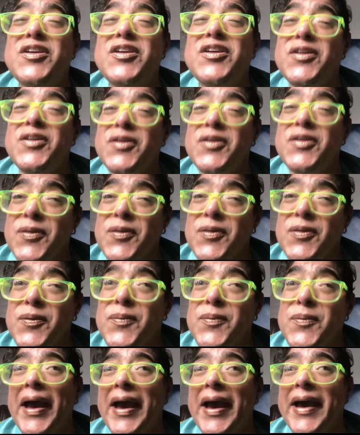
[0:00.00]
The thing
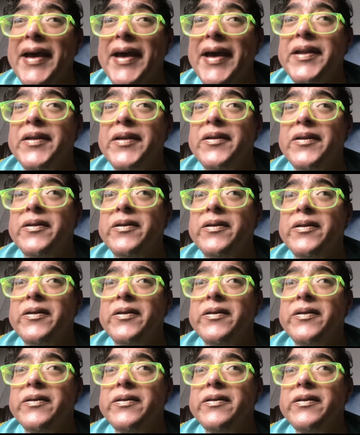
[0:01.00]
that only
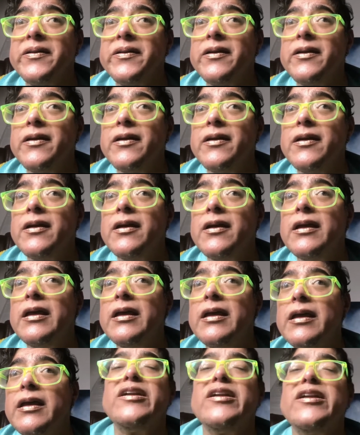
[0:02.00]
exists in two
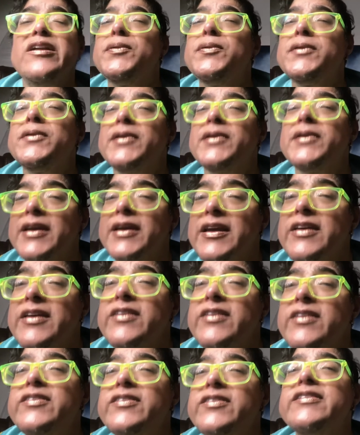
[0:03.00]
places in the
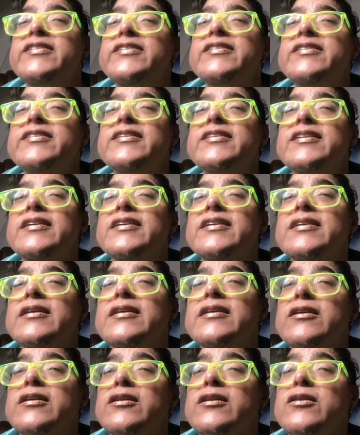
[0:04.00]
universe, your
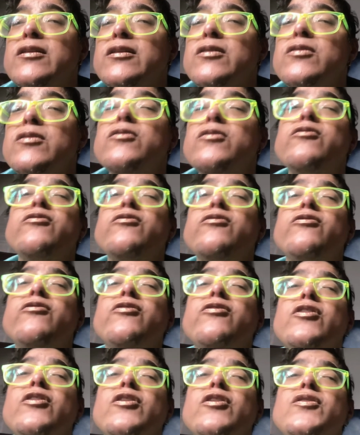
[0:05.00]
heart and
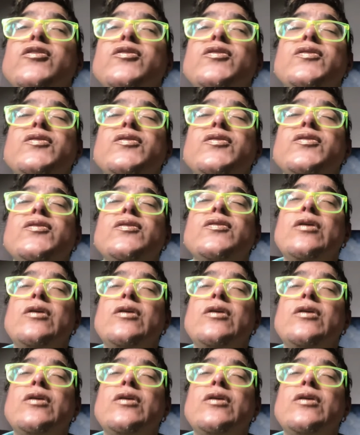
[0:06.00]
your mind,